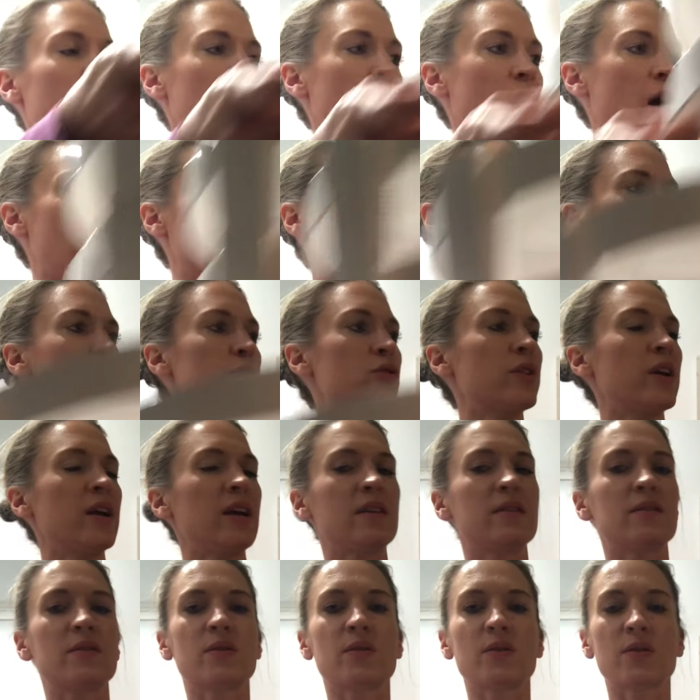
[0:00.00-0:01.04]
um,
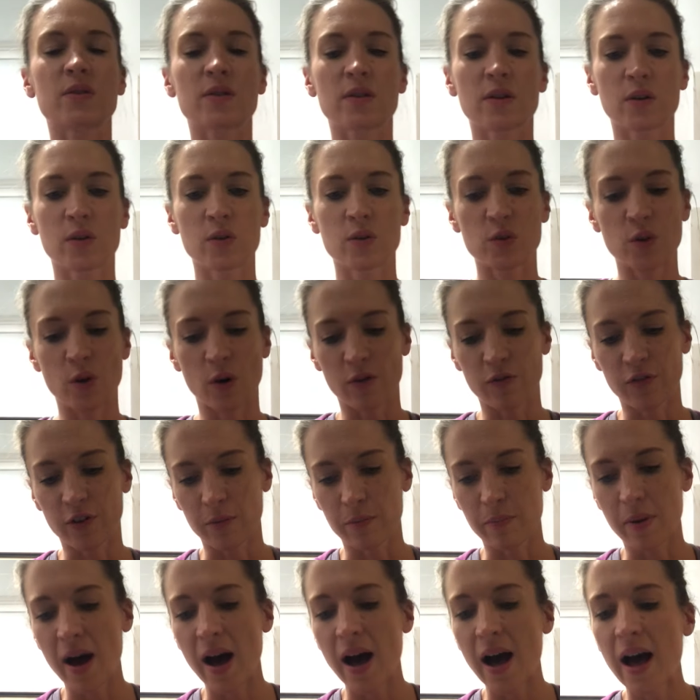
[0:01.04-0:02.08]
treats, so for
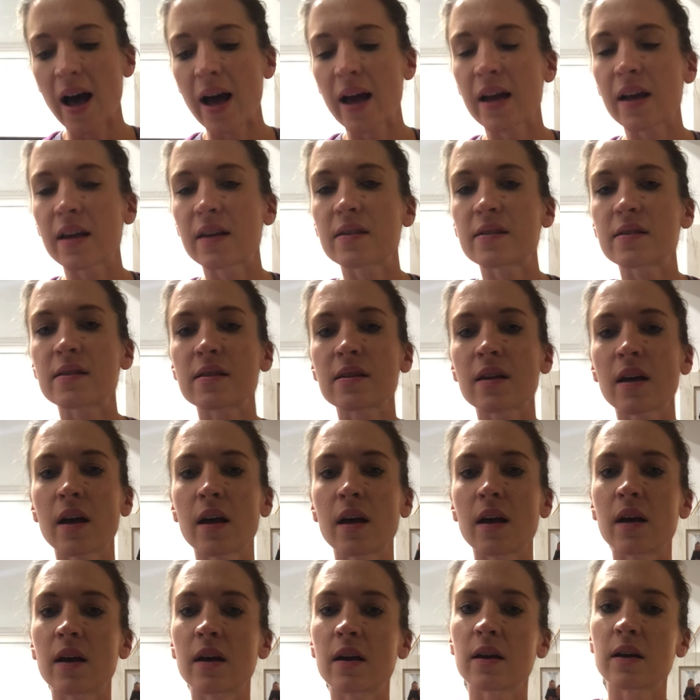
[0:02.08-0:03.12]
pies,
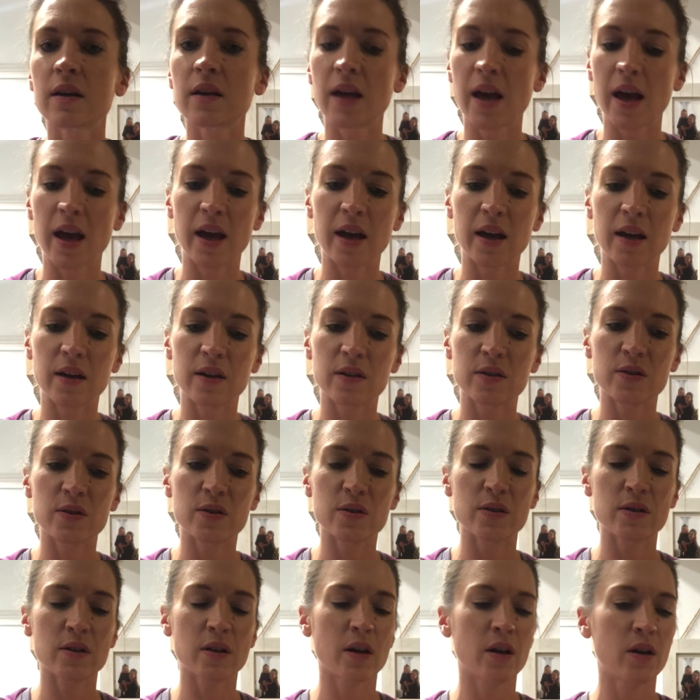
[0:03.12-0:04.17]

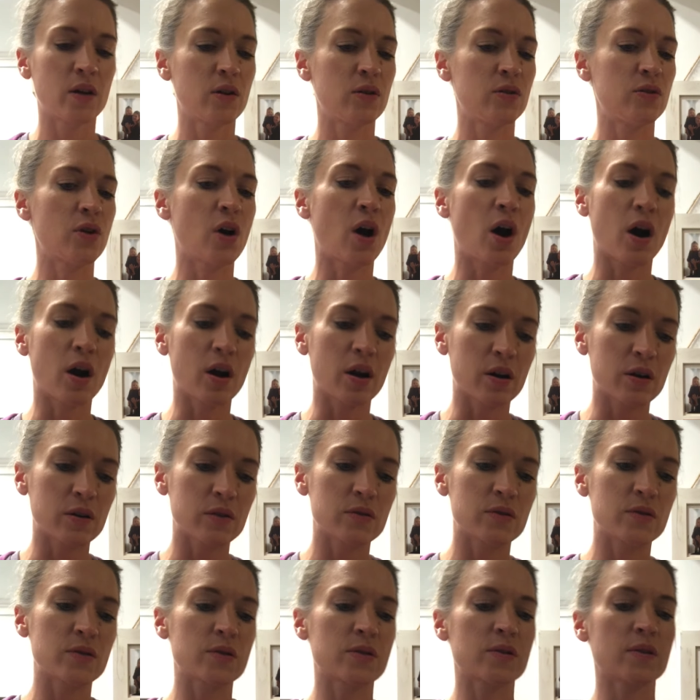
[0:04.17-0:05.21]
cakes,
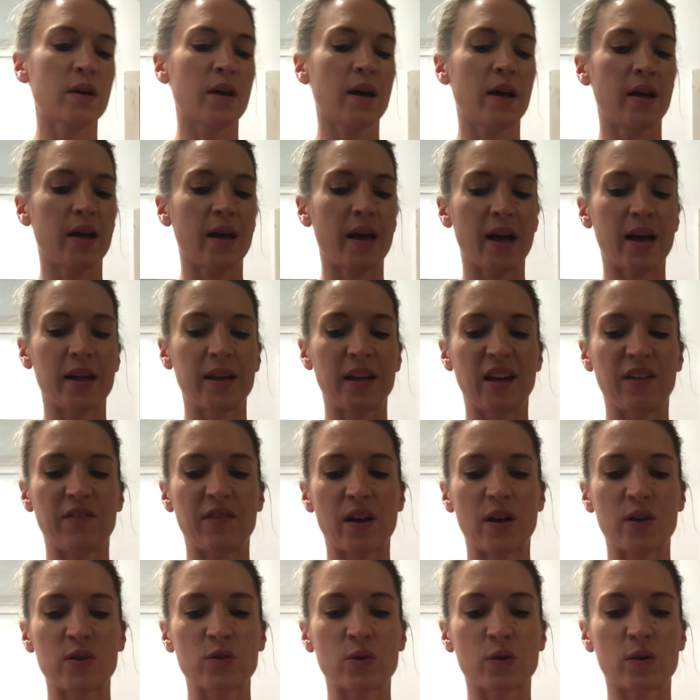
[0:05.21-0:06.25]
tarts, any of
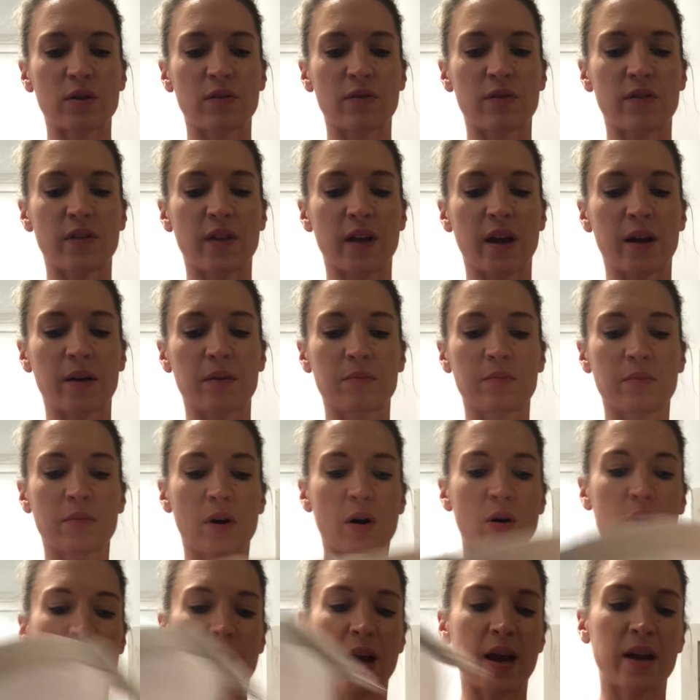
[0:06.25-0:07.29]
that sort of thing,
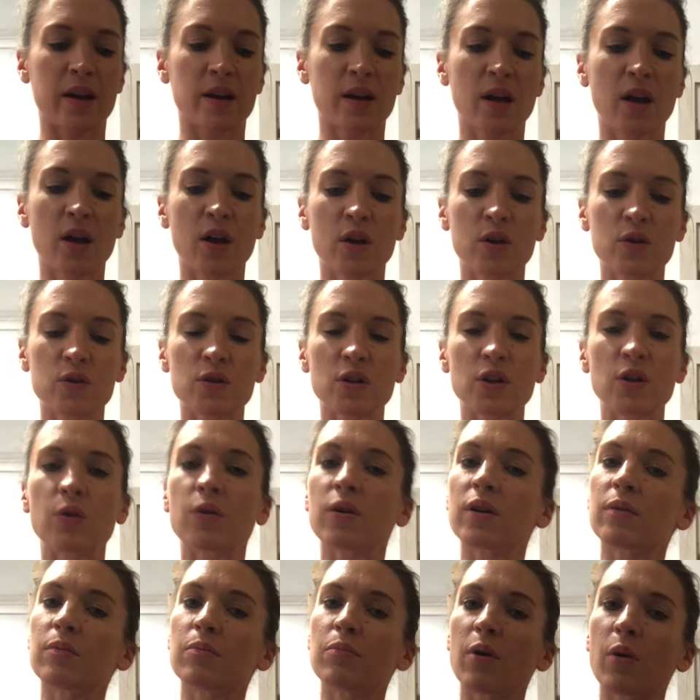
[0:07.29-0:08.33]
okay? So you
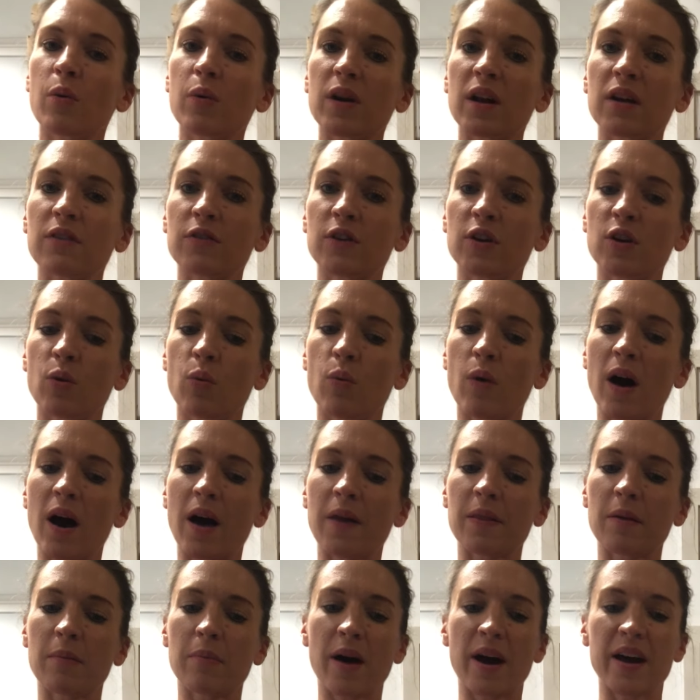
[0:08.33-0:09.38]
can put whatever you want
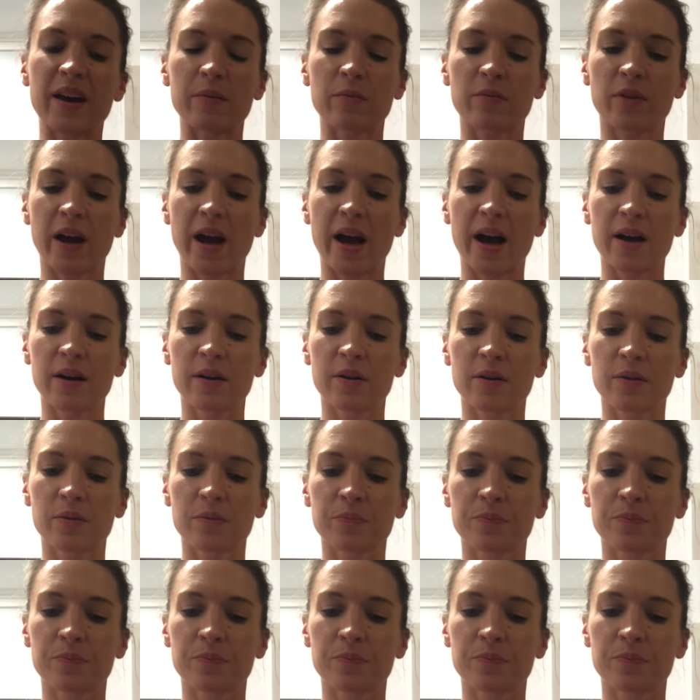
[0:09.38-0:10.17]
on the bottom rack,